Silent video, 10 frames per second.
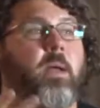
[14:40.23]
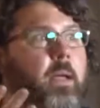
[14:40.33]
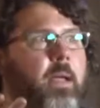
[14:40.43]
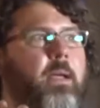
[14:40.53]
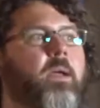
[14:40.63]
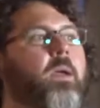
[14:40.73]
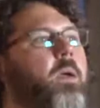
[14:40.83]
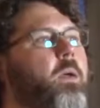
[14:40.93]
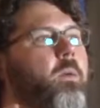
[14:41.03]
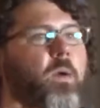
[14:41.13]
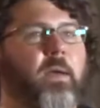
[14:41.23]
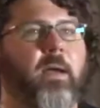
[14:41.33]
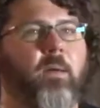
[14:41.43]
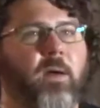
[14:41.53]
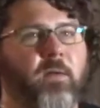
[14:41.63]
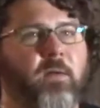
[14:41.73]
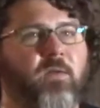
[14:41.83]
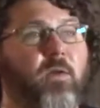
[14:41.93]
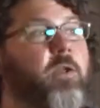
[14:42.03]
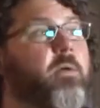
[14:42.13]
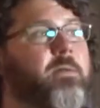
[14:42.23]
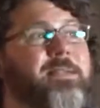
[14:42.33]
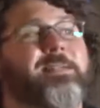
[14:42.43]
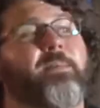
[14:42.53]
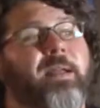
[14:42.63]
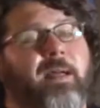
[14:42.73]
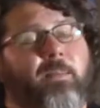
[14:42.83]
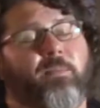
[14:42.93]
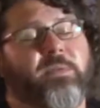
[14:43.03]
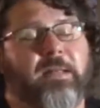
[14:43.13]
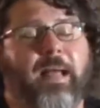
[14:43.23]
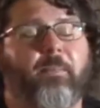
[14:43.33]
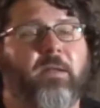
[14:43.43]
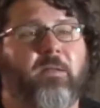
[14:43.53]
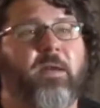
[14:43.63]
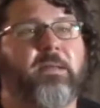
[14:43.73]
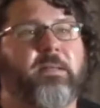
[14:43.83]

Hey, one day I walked into the studio and it was like somebody kind of slapped me in the face,